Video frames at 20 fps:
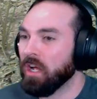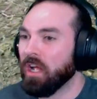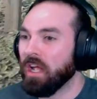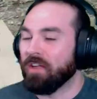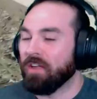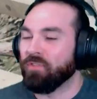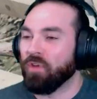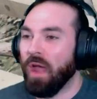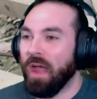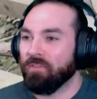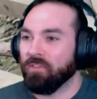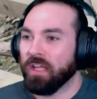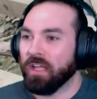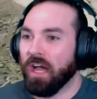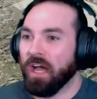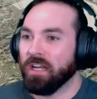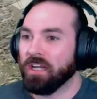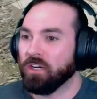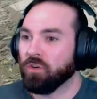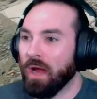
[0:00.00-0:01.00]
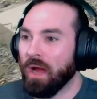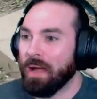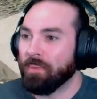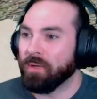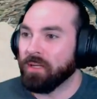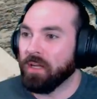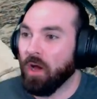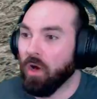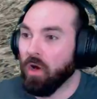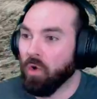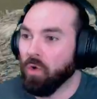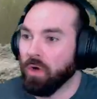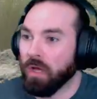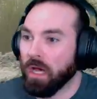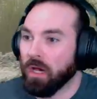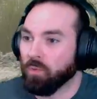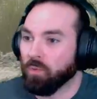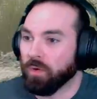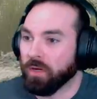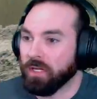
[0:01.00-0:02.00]
If you haven't gotten it, grab it. Oh,
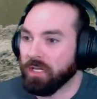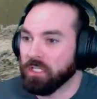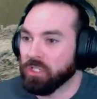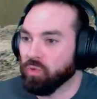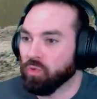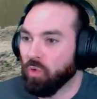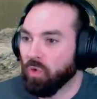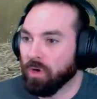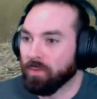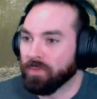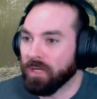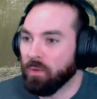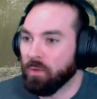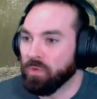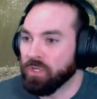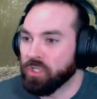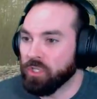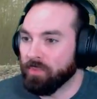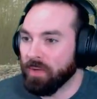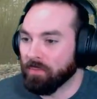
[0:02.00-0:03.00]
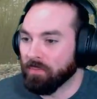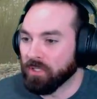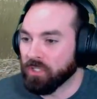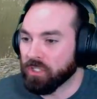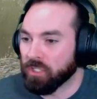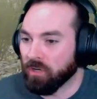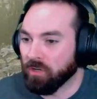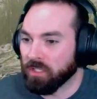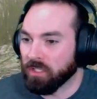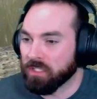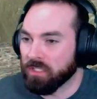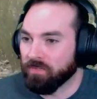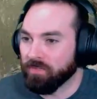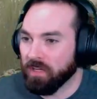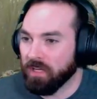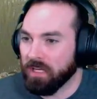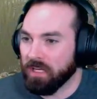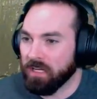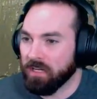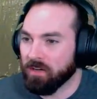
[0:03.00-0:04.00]
God, we're getting swarmed, and we should be able to start this
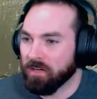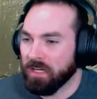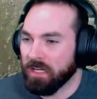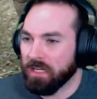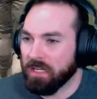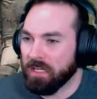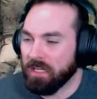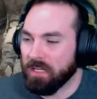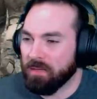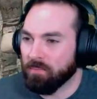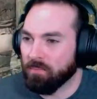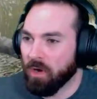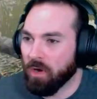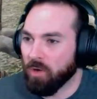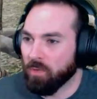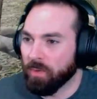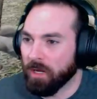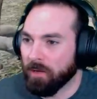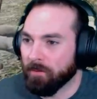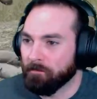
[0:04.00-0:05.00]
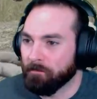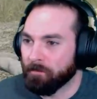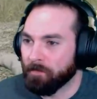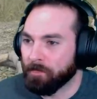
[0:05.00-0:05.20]
event here any moment.